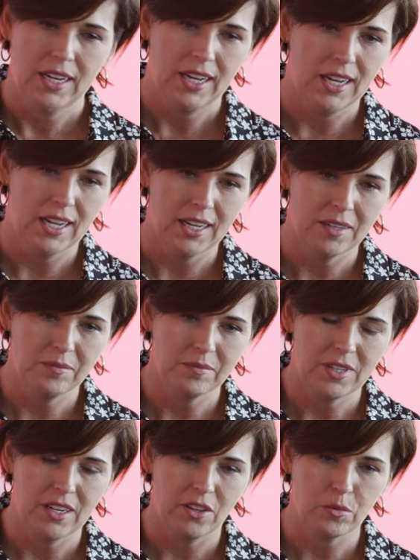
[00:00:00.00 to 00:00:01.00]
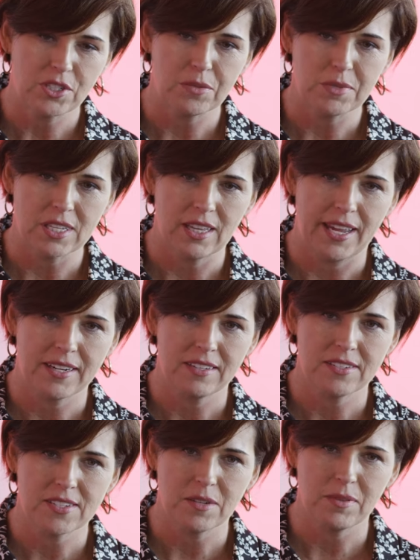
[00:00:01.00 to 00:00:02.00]
Um, you know, there were some
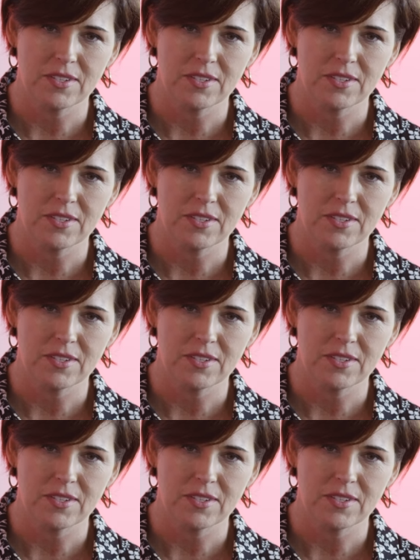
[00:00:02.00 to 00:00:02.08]
select so